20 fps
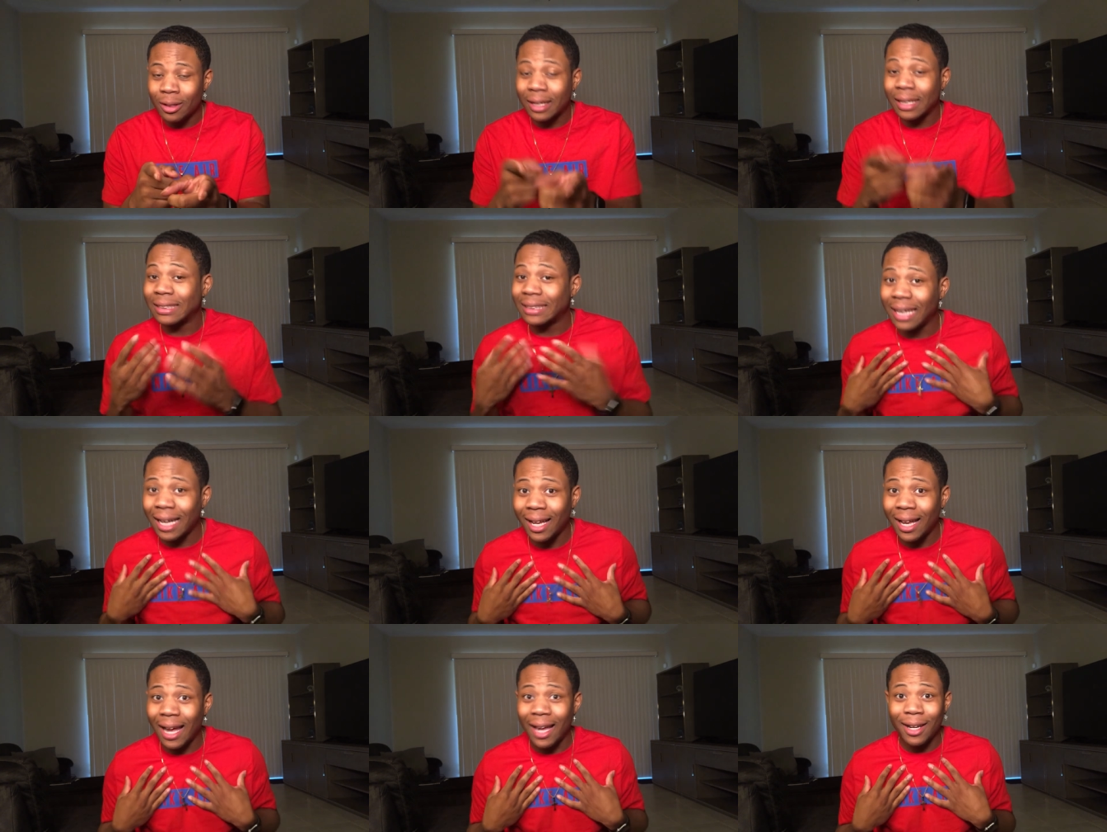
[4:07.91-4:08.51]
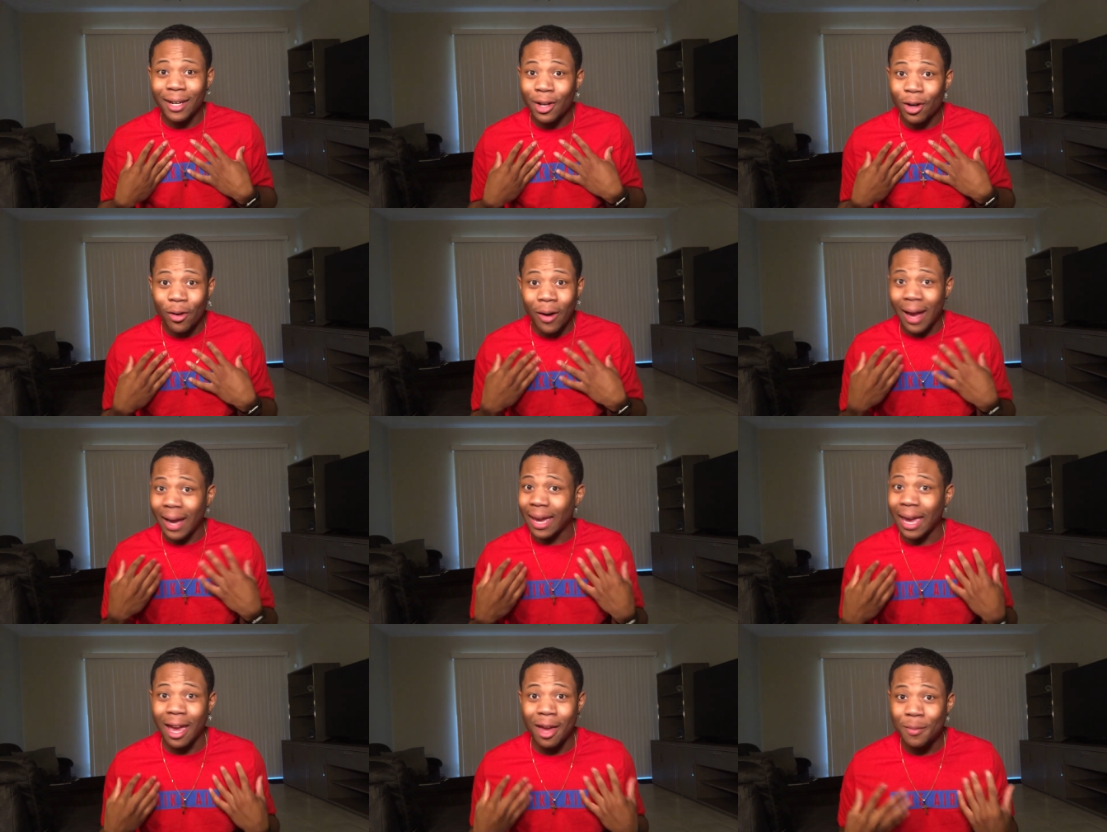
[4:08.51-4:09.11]
Because I, I know
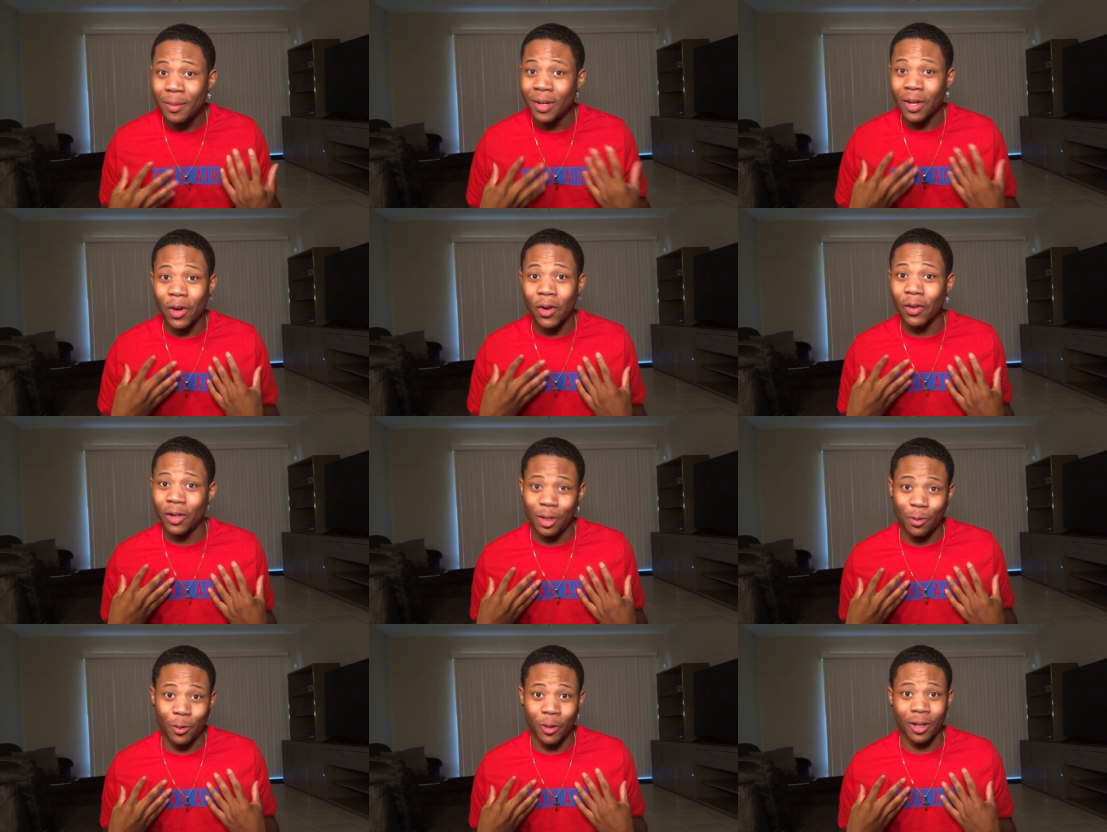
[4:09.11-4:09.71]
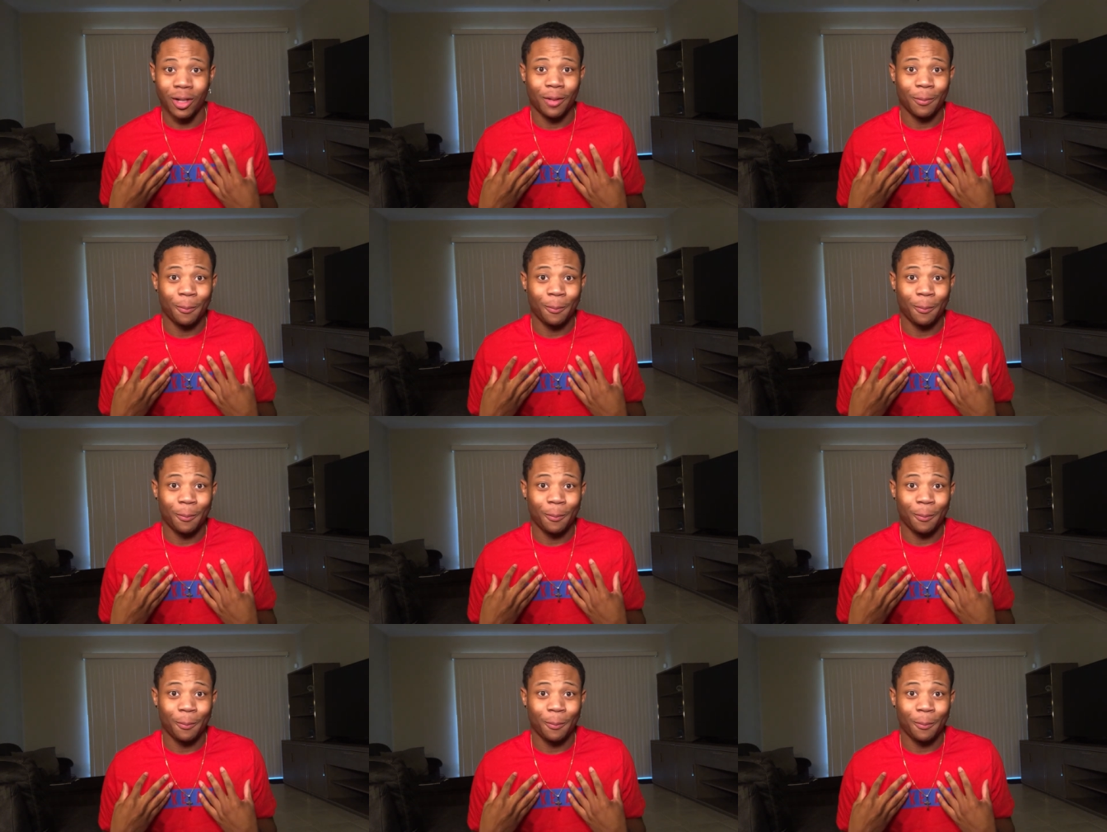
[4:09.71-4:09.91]
I can't be the only one.